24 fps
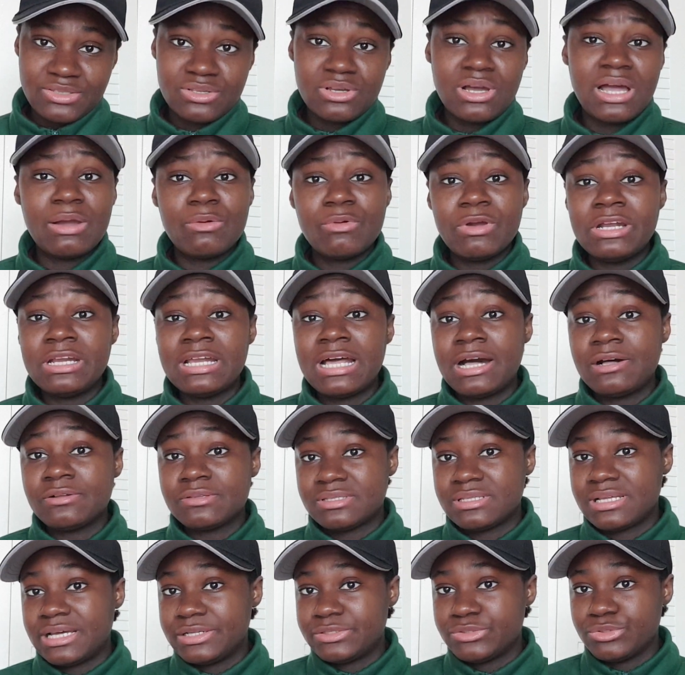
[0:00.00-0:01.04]
So I went
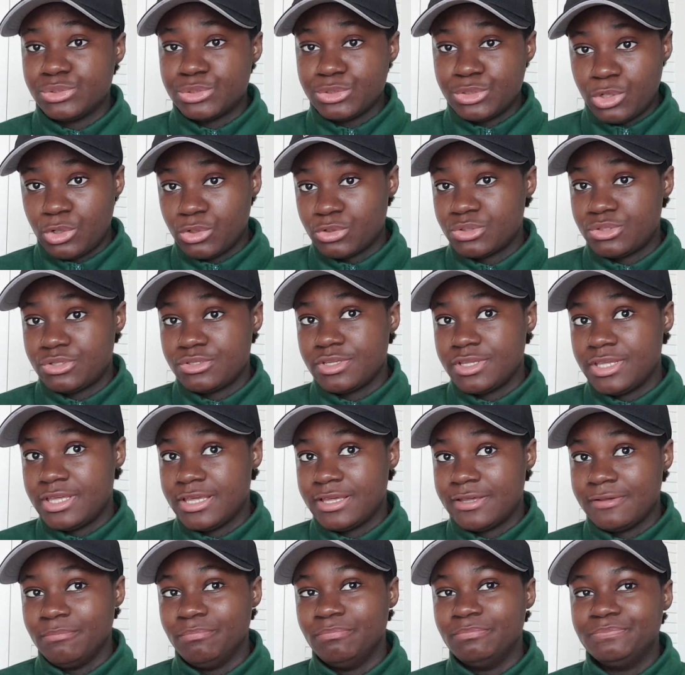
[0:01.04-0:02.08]
outside to talk to
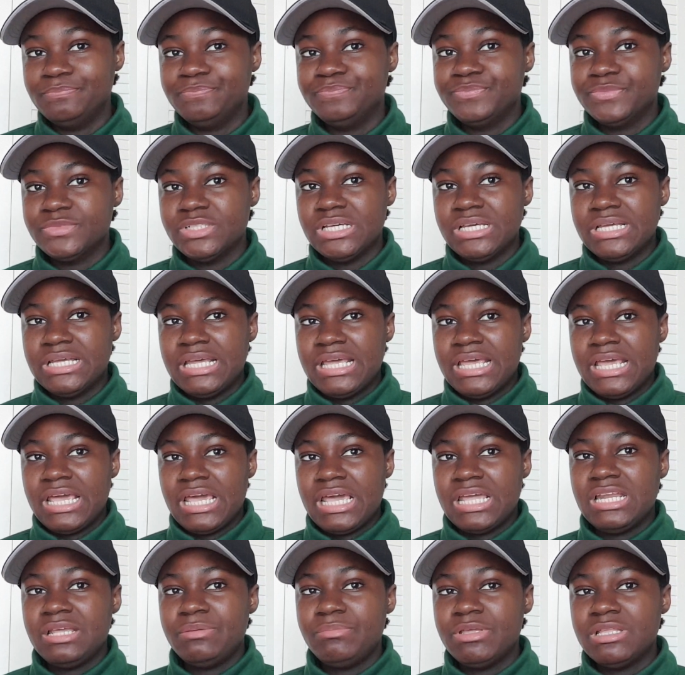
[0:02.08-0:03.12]
him.
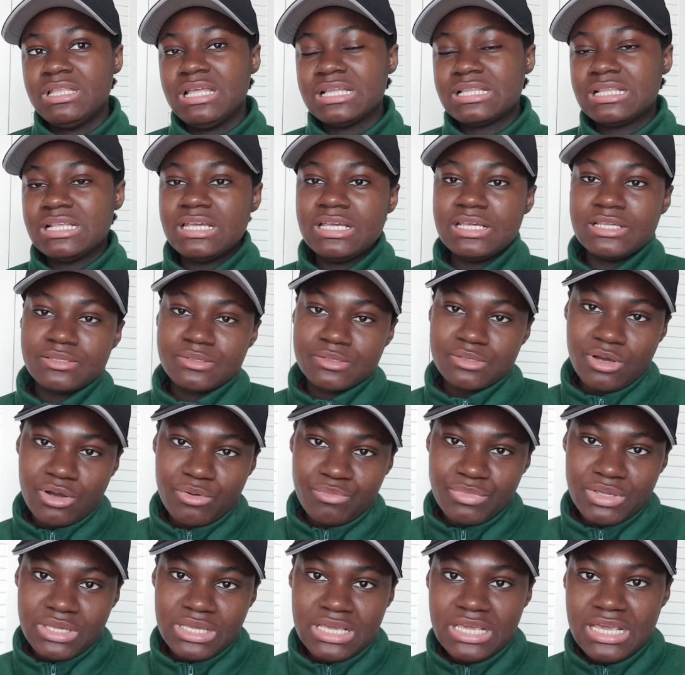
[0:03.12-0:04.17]
And immediately he saw
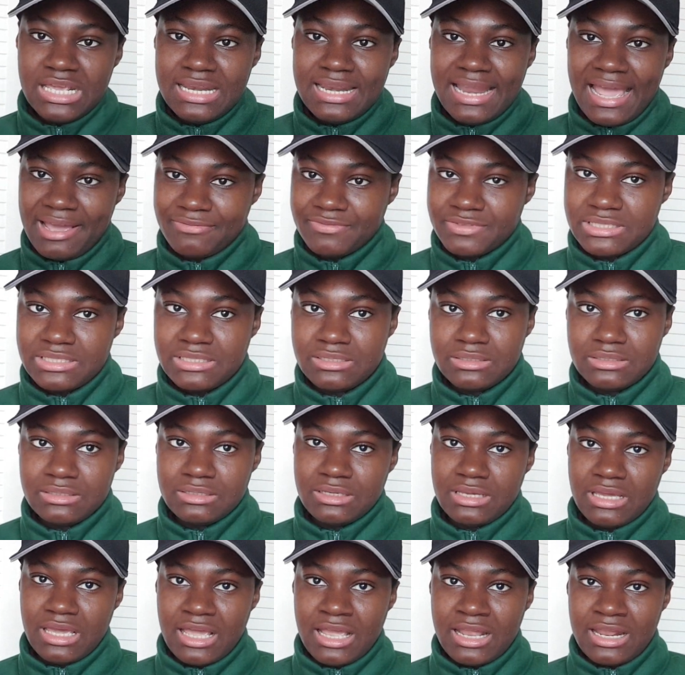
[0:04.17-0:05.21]
me, he left
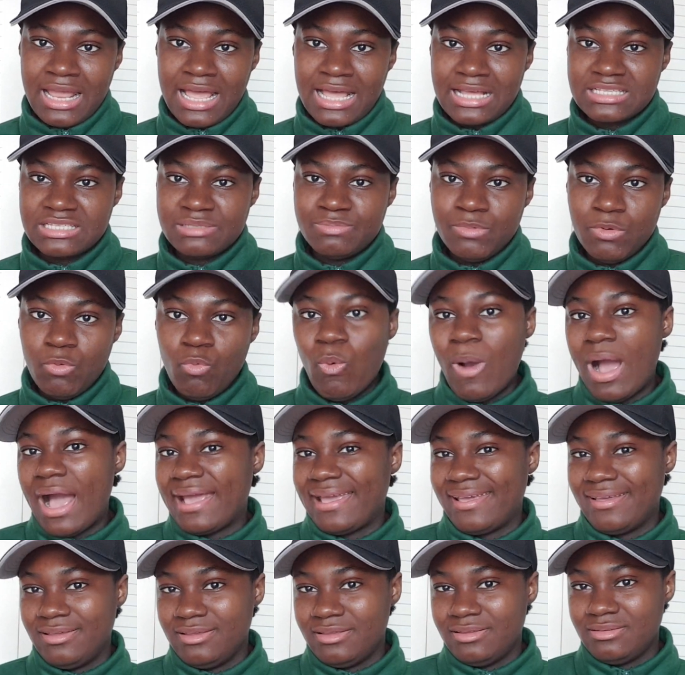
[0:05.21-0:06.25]
and asked me
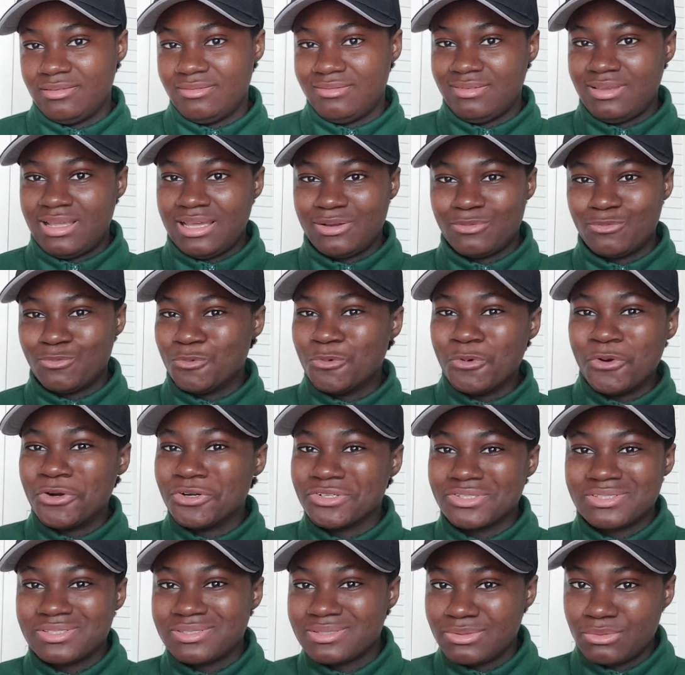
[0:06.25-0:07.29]
why. Like
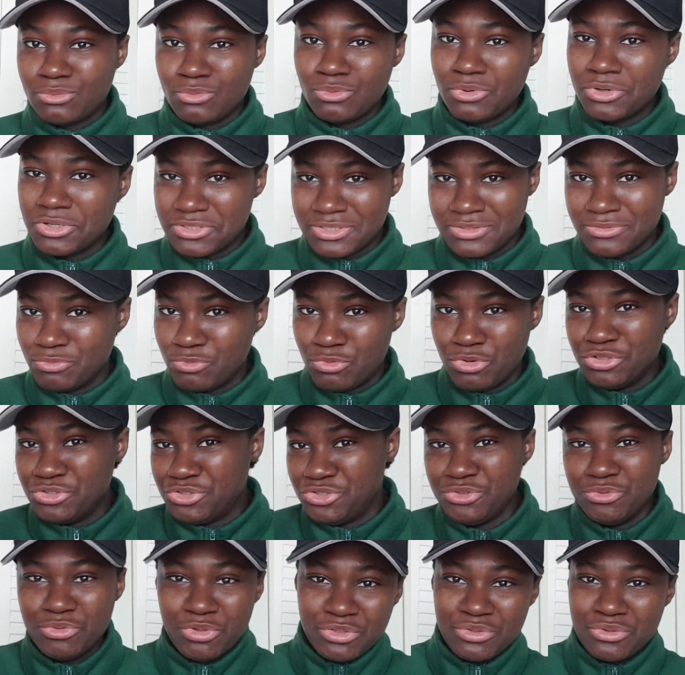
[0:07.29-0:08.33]
what? What what
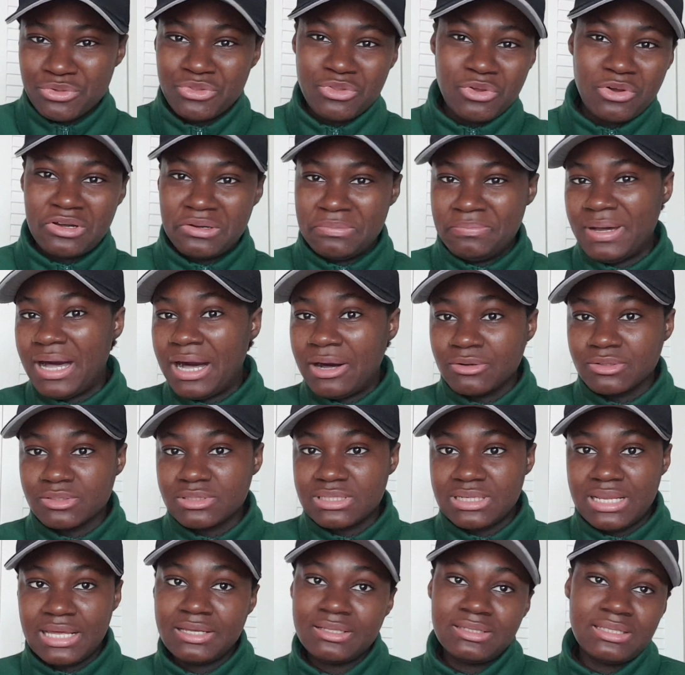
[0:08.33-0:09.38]
do you want to talk
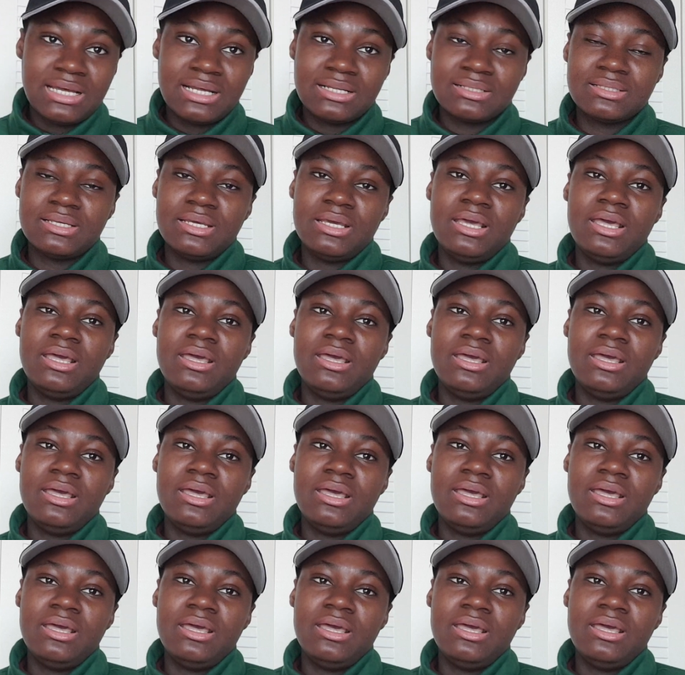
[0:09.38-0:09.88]
about? Like that.